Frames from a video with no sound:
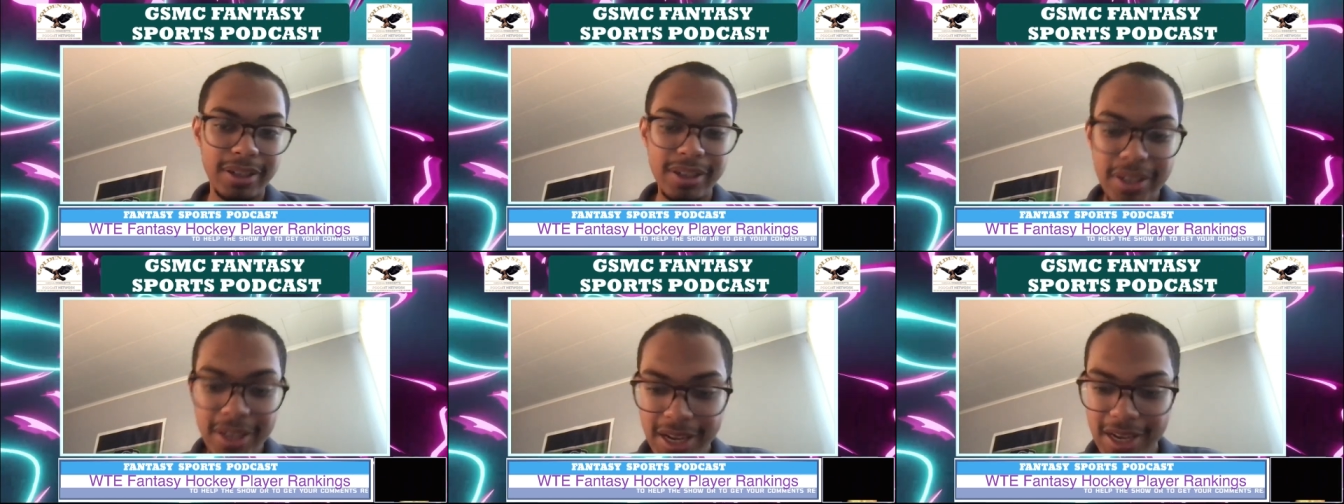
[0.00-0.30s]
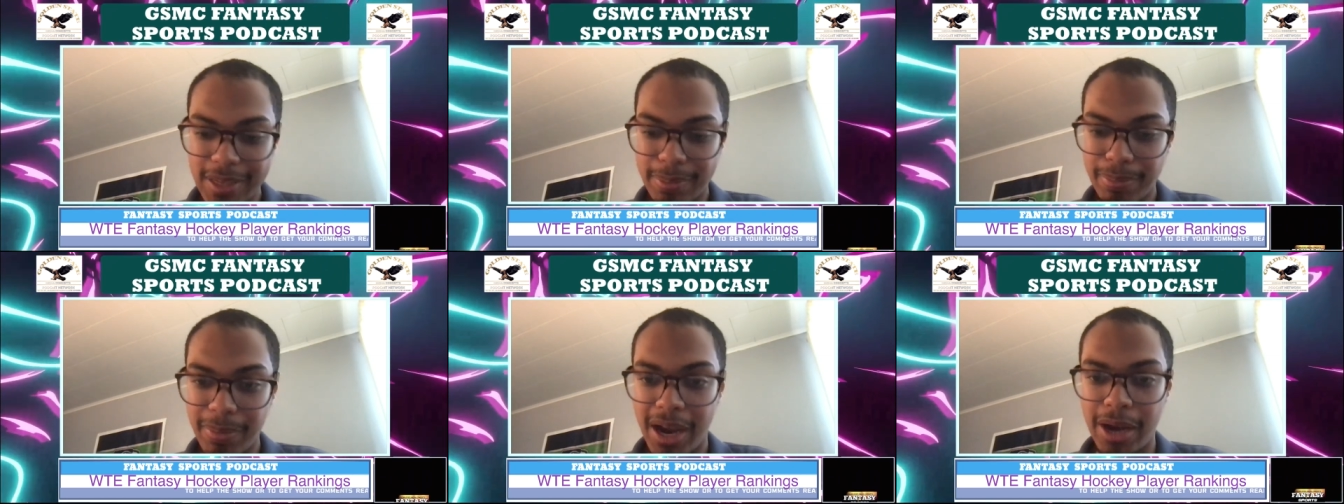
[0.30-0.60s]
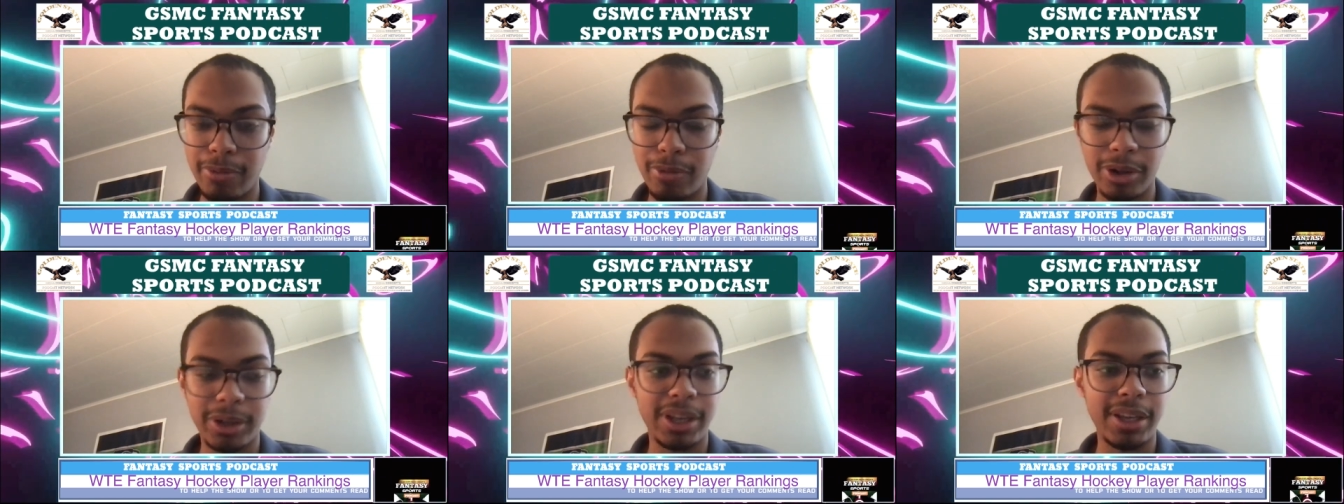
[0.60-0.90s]
He's my
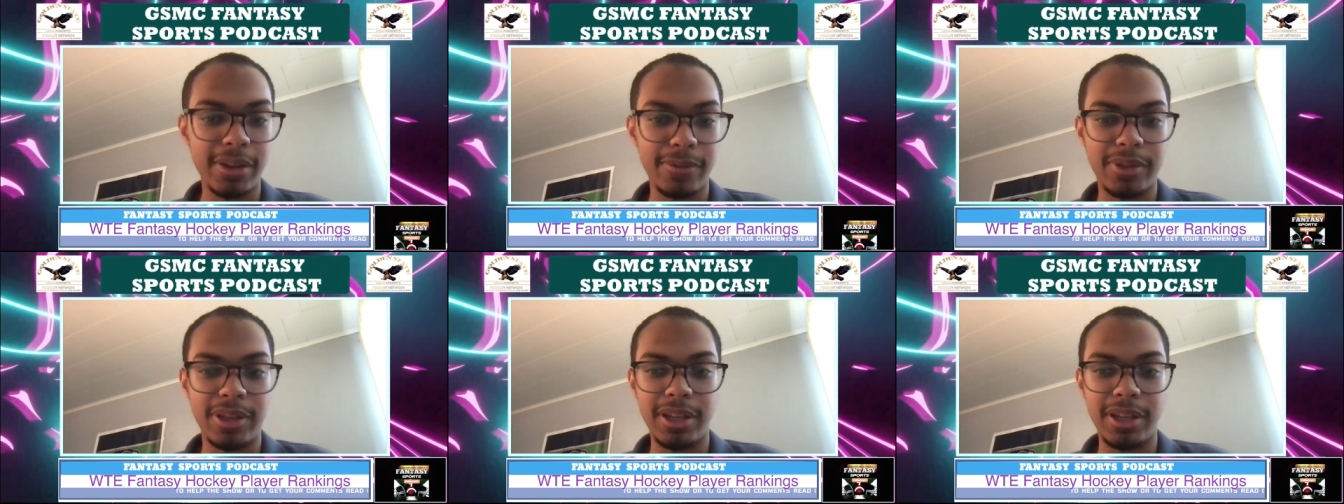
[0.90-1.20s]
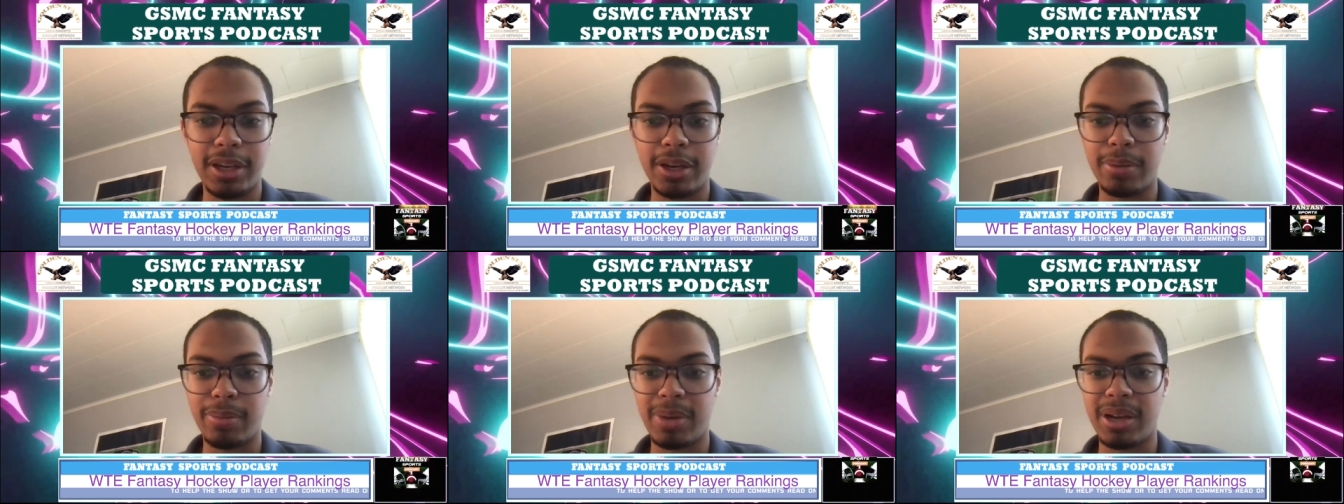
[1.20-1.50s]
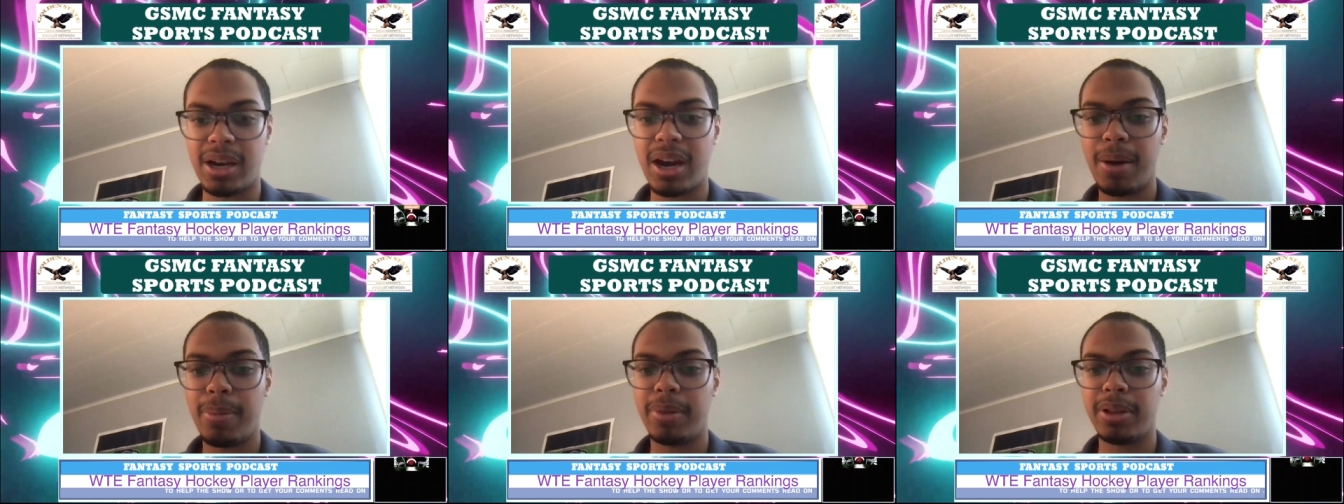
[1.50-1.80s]
rookie of the year, in my
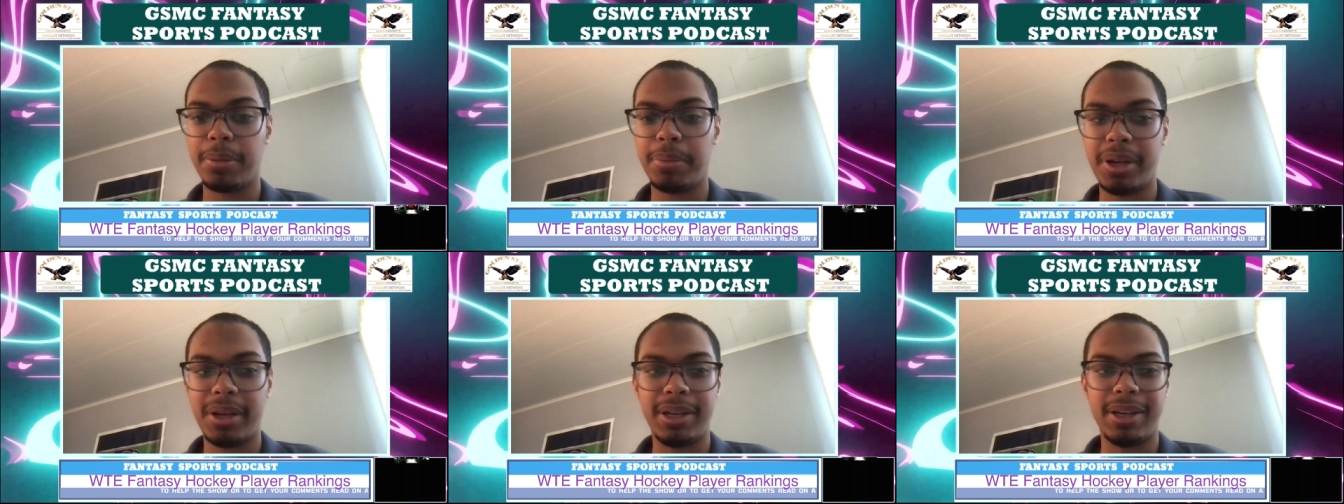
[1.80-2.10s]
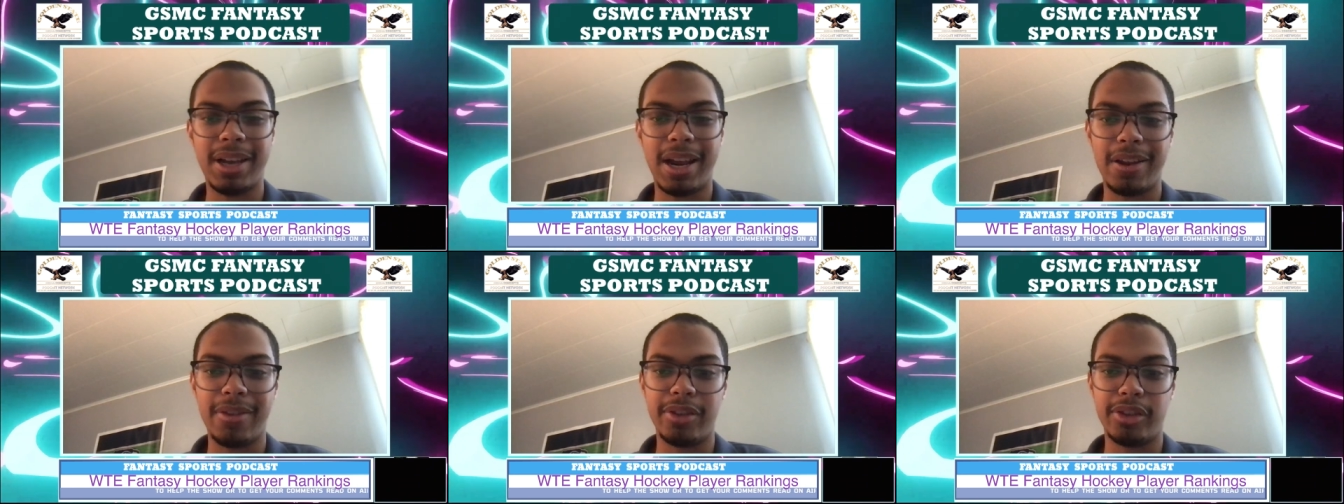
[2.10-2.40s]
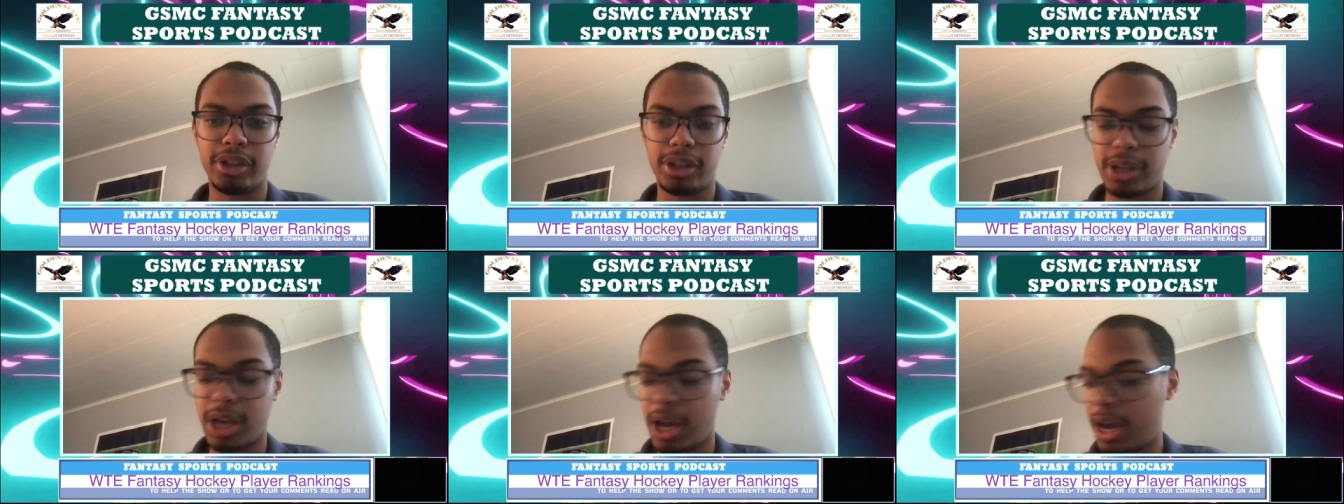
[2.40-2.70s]
humble opinion, out of the
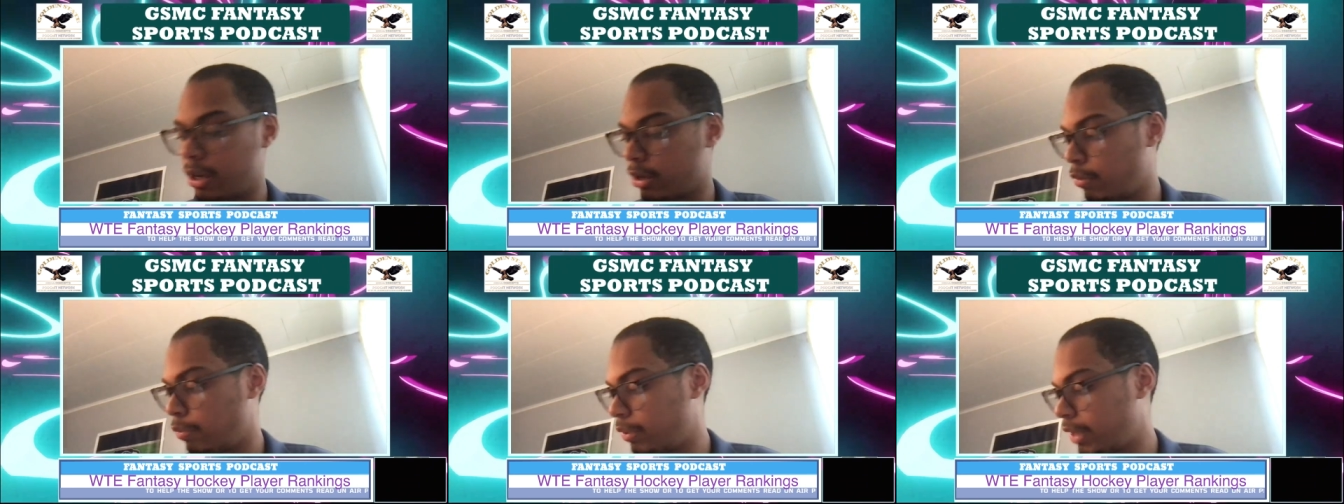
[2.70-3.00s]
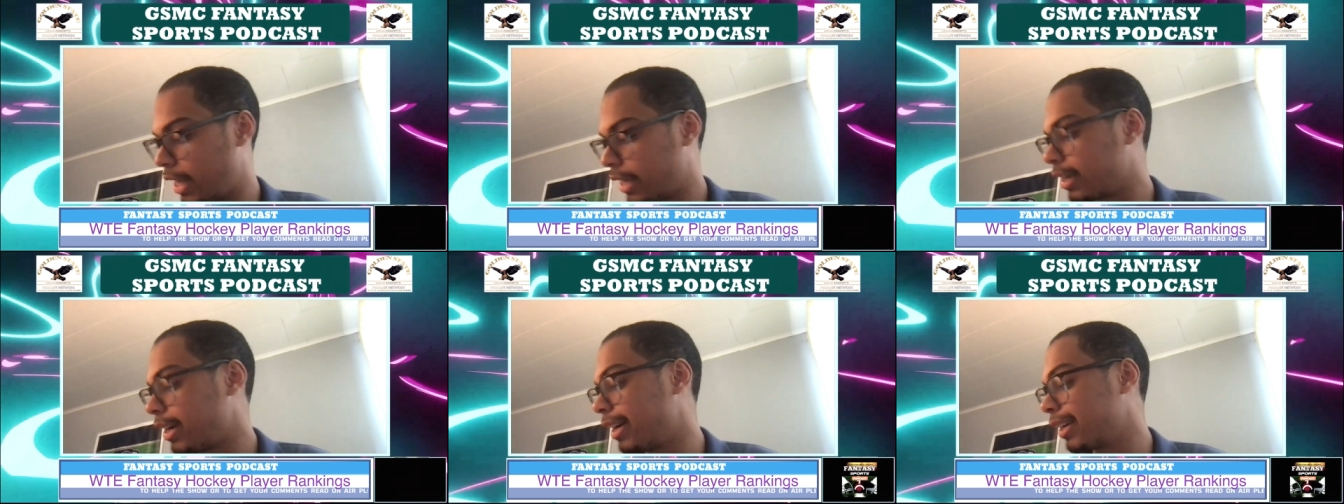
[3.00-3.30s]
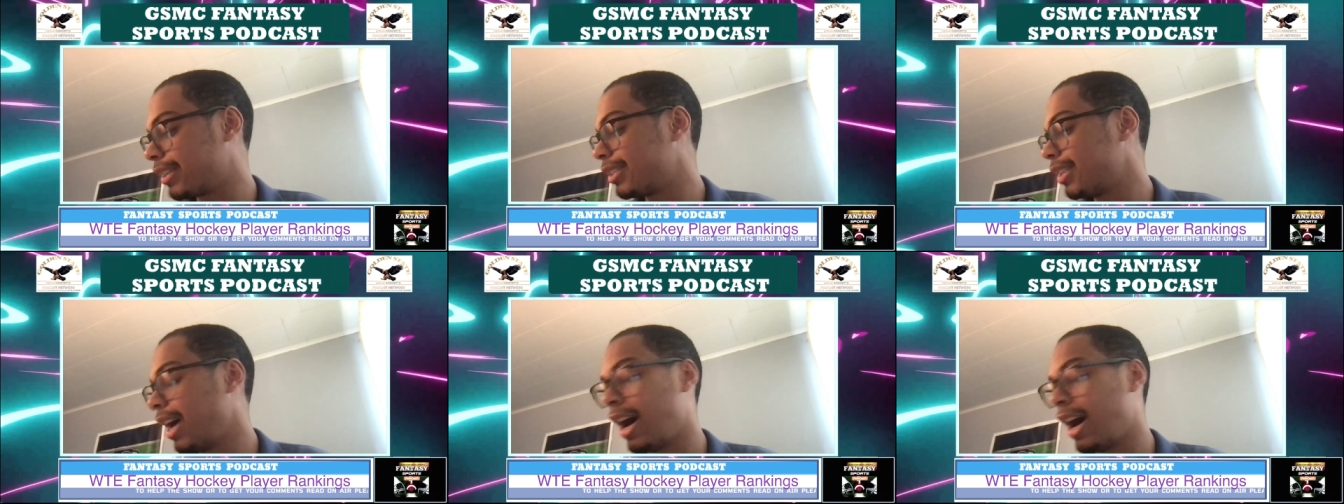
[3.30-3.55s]
Chicago Blackhawks.